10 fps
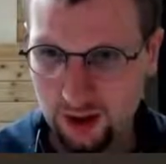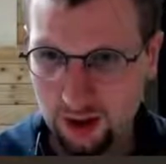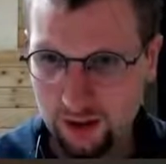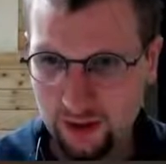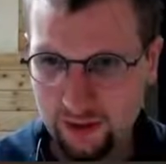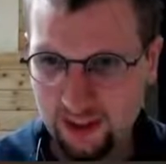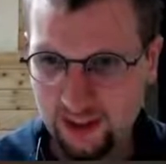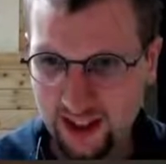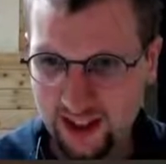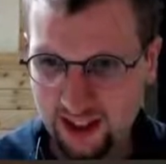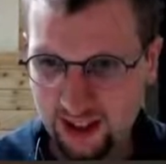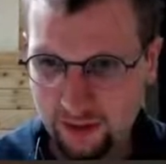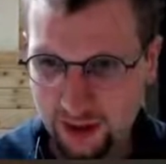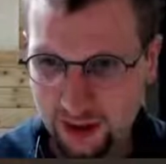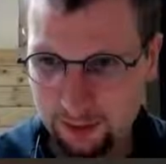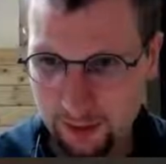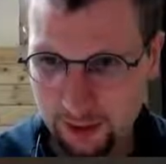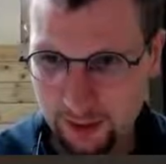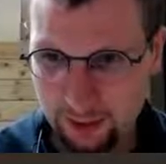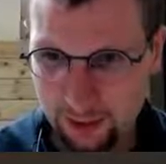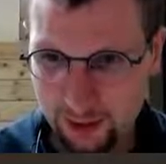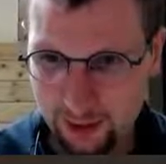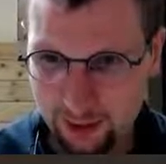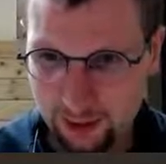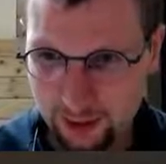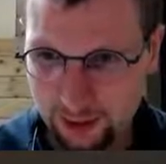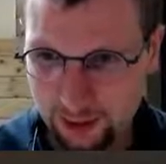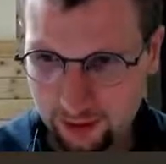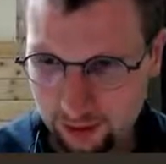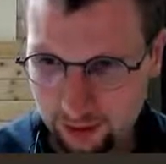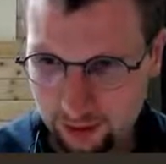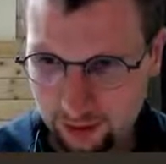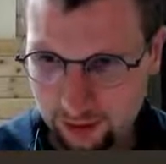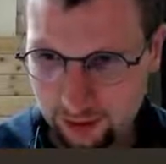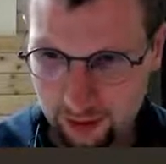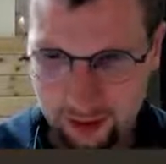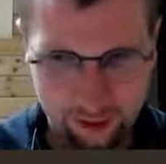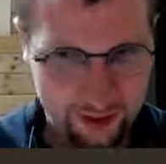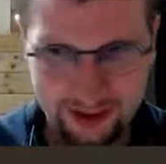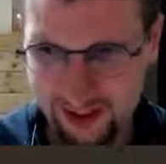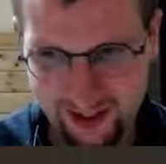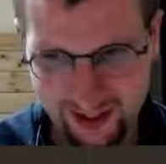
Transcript: I think tags is even exported by Prelude. No, it's not.